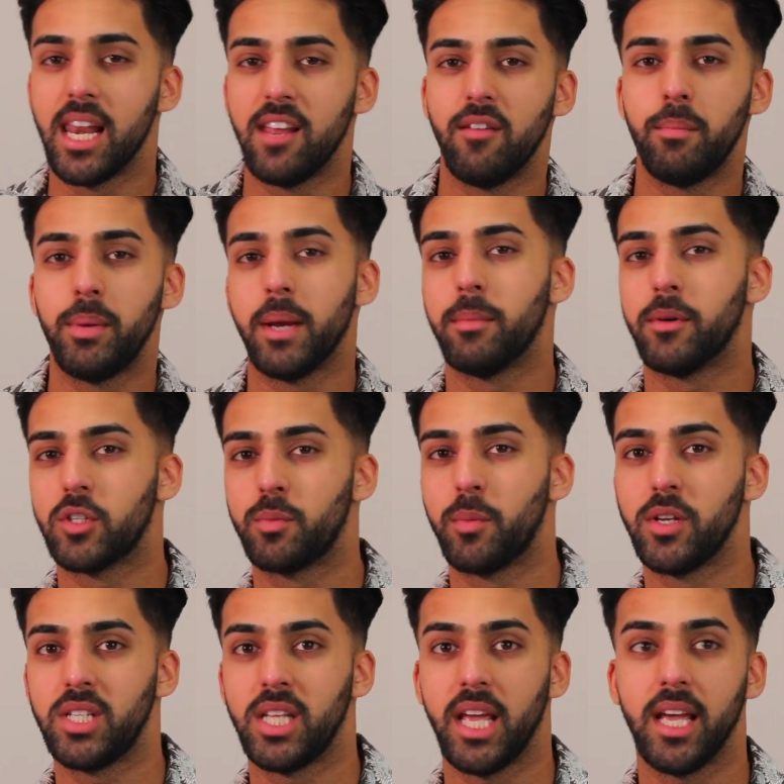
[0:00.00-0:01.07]
11 p.m. it was
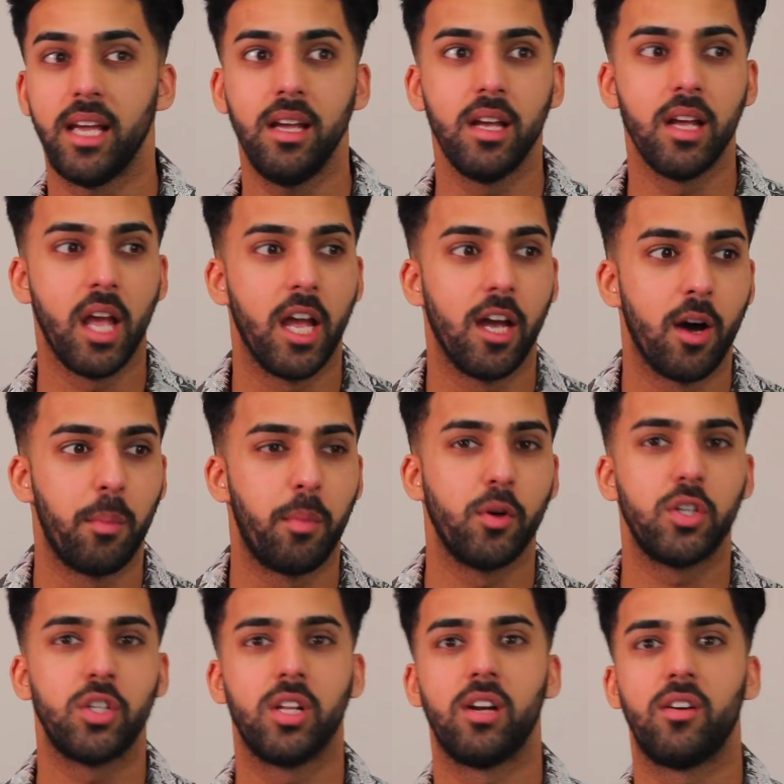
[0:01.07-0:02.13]
supposed to air. It got
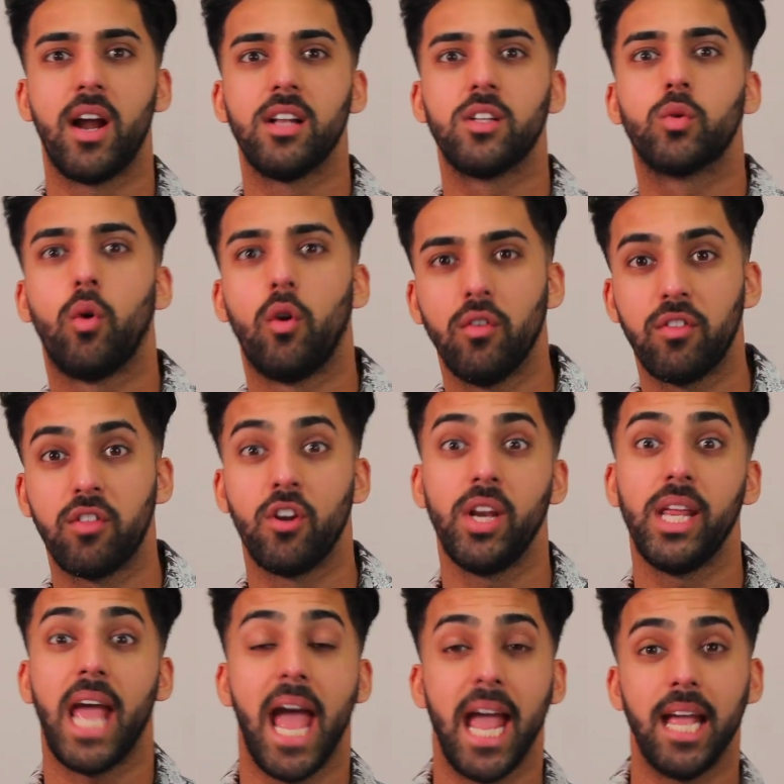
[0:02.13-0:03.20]
pushed till around
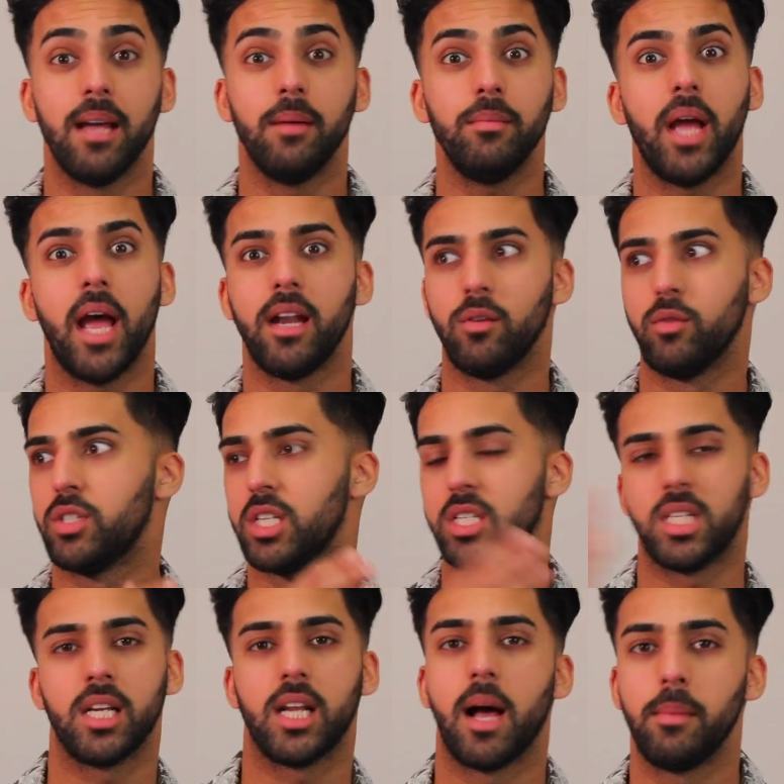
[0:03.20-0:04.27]
12:30 a.m. and it was
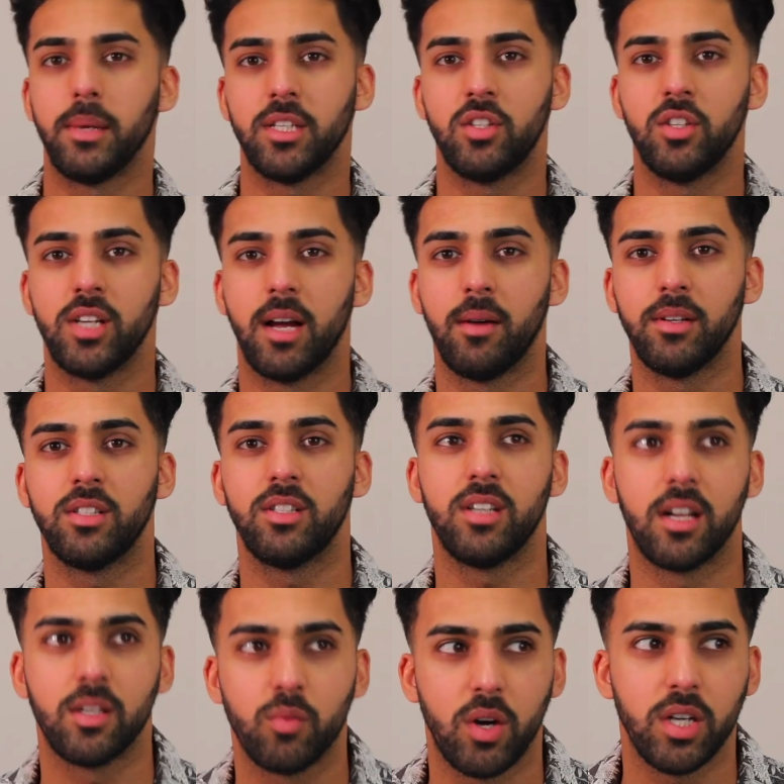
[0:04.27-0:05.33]
just said coming soon. I
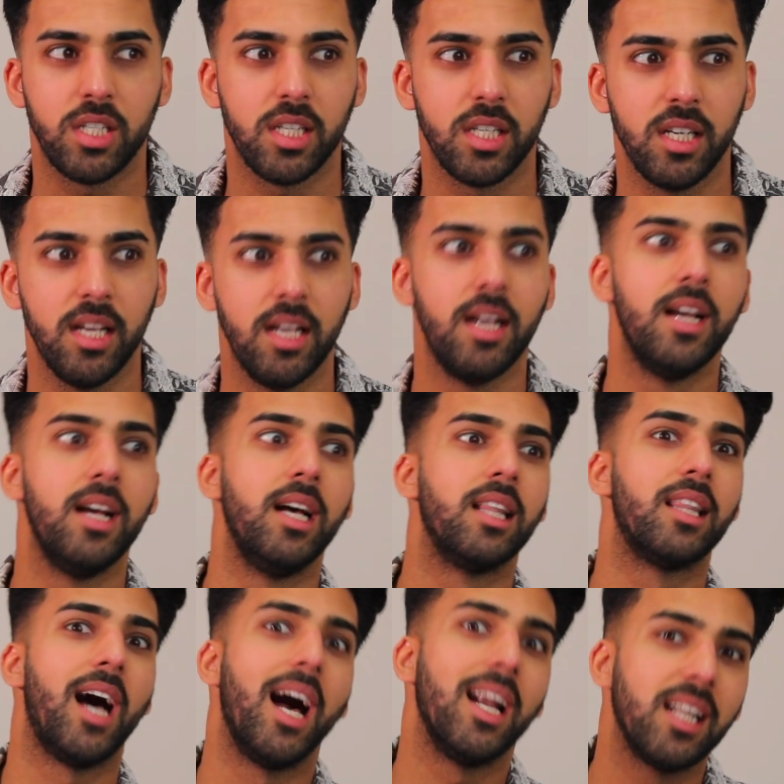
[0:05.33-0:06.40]
was watching.
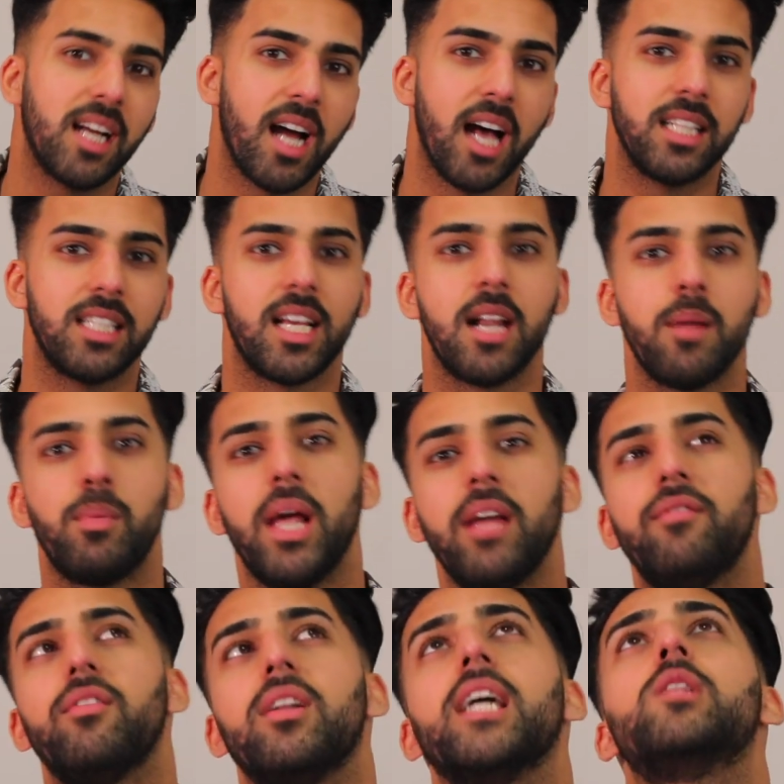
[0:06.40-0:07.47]
The undercard started
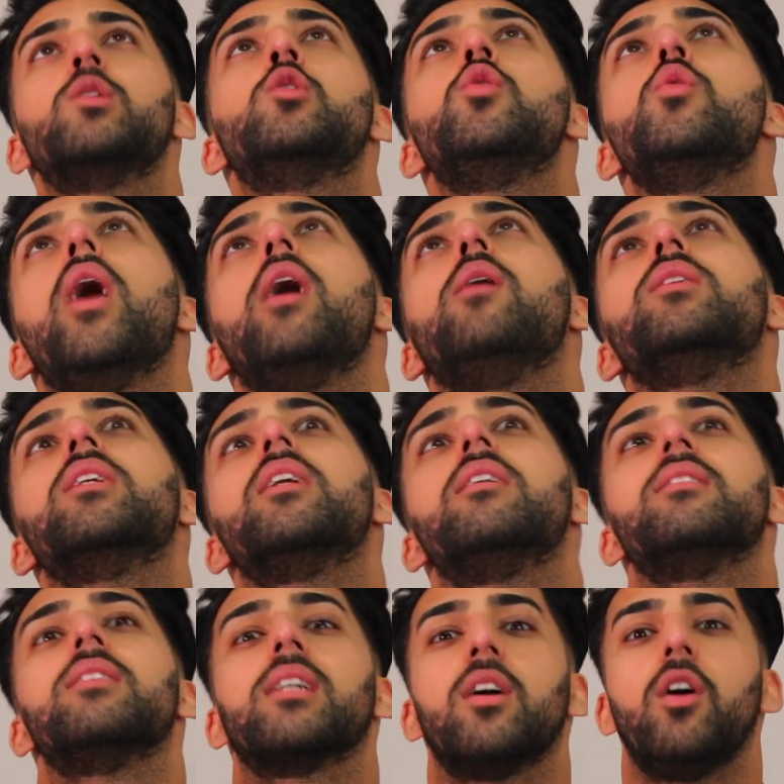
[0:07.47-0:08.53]
playing for like 2 hours and
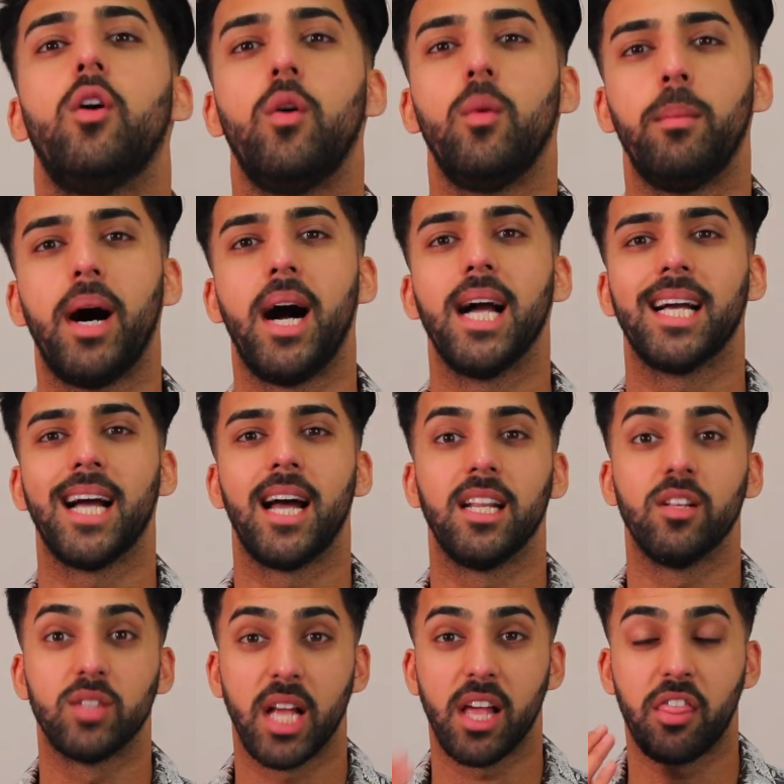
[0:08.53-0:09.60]
I was like, oh my god.
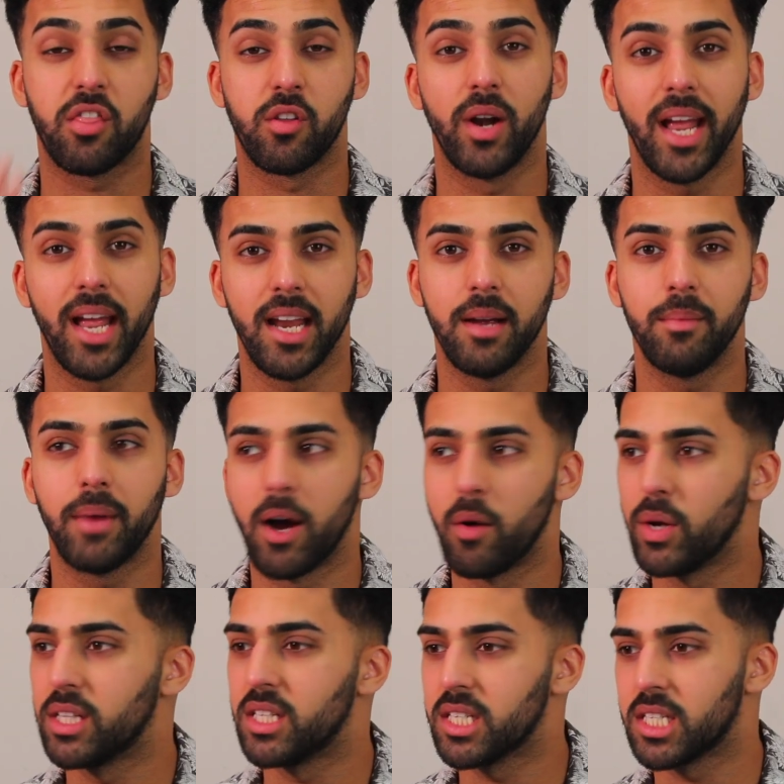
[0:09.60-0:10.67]
It was like 3 a.m. I
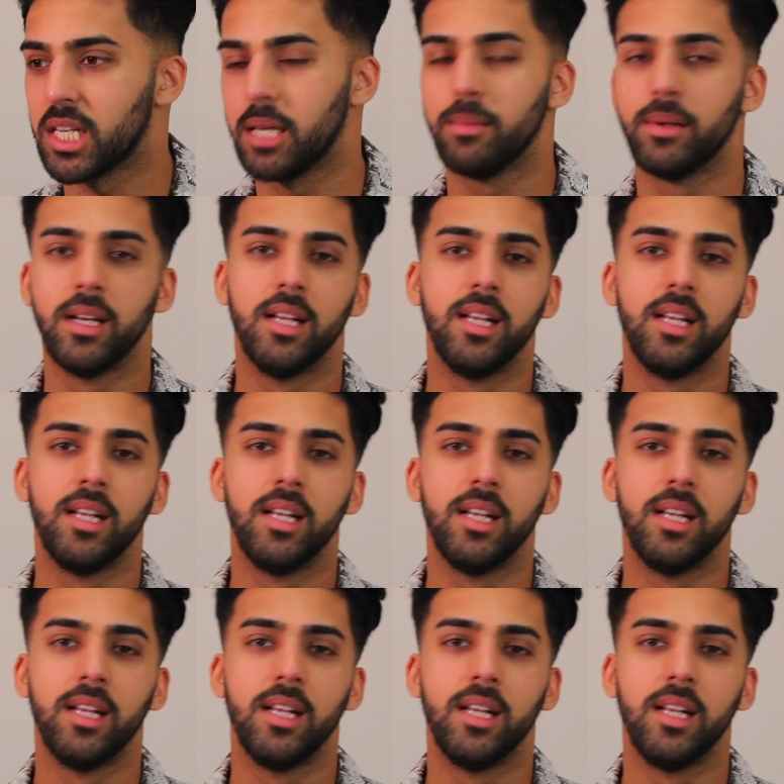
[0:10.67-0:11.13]
went to sleep.